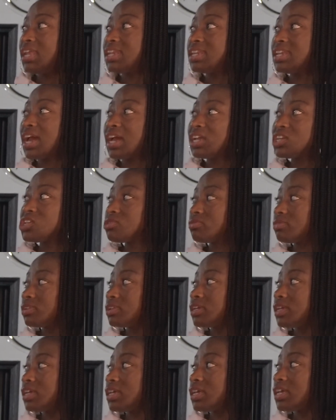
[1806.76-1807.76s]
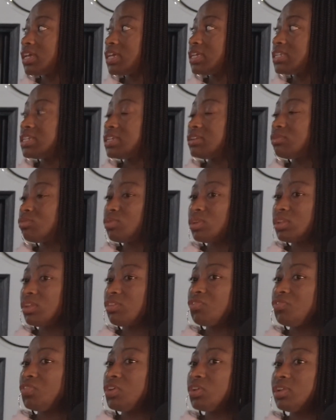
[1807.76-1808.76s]
and naturally it didn't
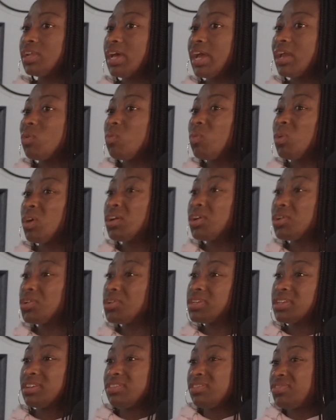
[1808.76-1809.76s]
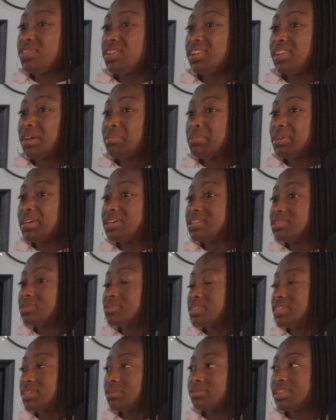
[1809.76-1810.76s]
really feel like work, or it didn't feel like, because it
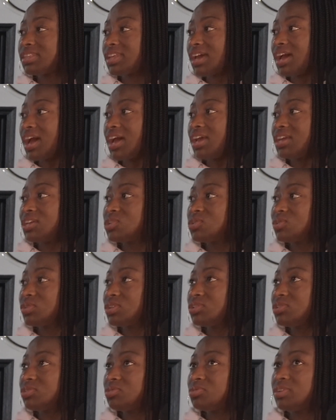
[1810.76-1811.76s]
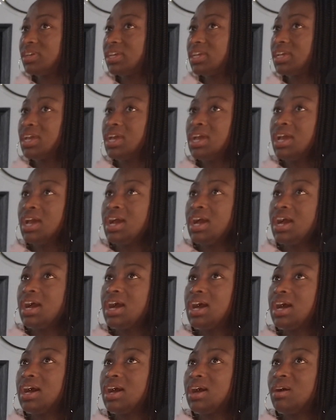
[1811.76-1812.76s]
was something that I enjoyed doing.
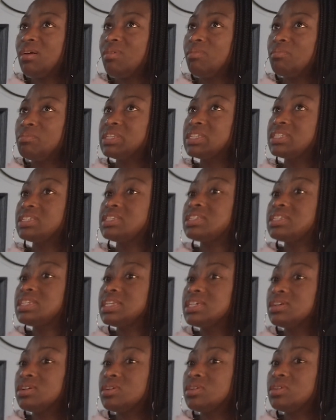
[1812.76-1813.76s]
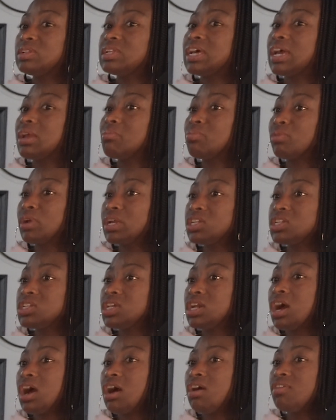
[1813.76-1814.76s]
But still, like
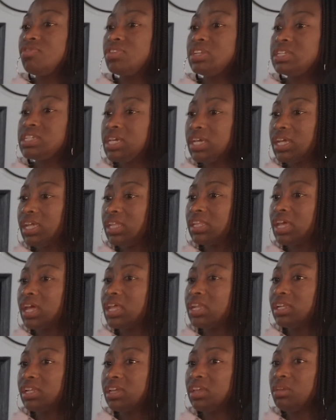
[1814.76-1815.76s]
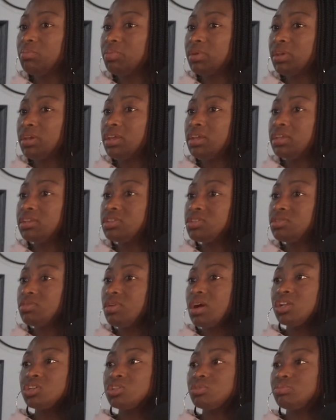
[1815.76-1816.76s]
branching off and taking that leap into
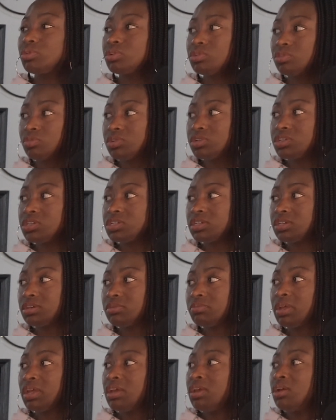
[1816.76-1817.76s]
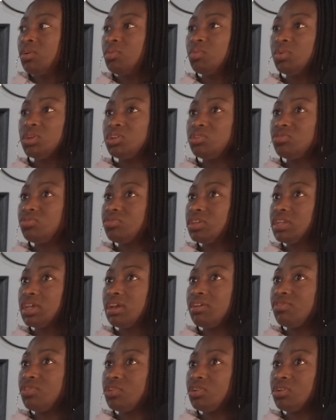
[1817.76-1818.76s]
entrepreneurship when
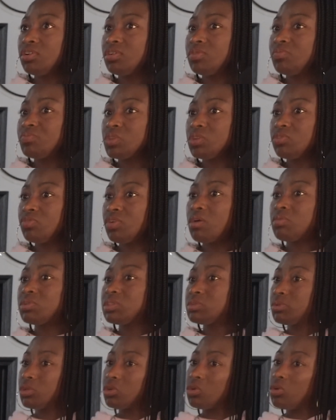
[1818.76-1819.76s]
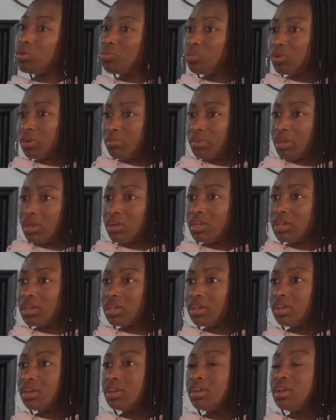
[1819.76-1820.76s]
you've always been corporate
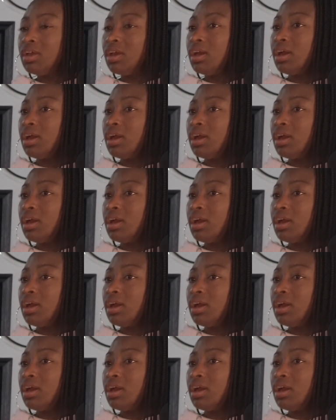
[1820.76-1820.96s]
America.